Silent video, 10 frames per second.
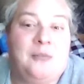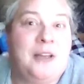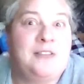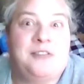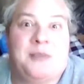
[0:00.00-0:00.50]
or
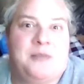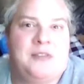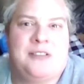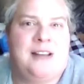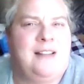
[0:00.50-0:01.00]
matches my
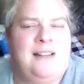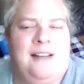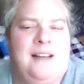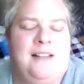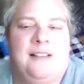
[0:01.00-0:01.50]

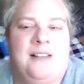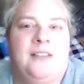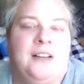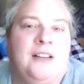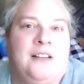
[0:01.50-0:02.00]
personality, I don't know,